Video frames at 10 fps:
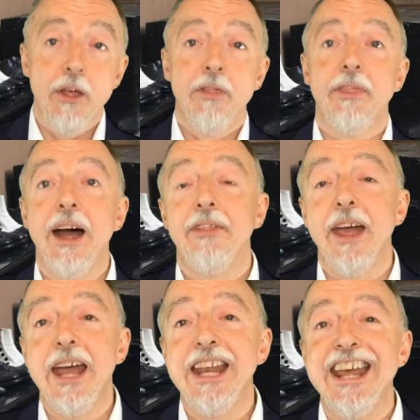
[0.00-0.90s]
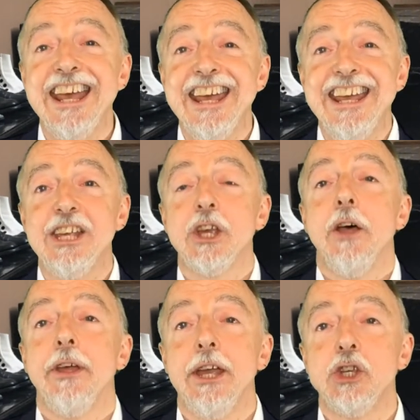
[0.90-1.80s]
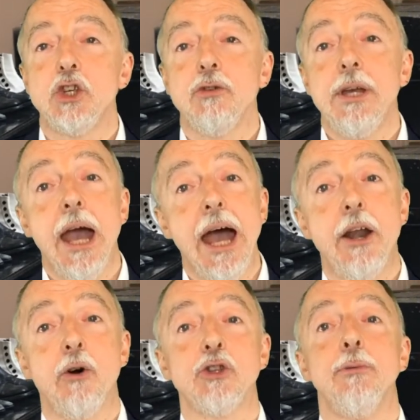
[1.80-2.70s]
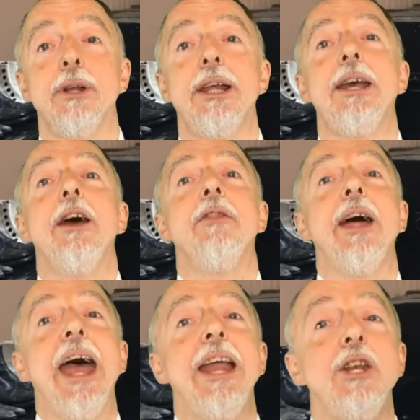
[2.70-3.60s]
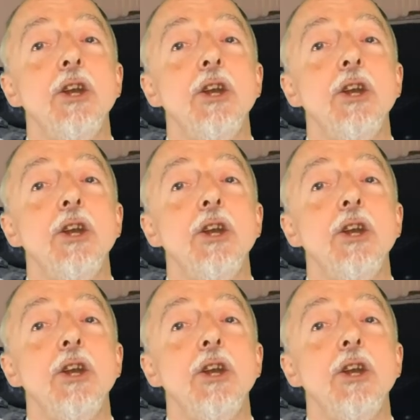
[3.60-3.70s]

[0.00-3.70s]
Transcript: That then is the history and ultimately the end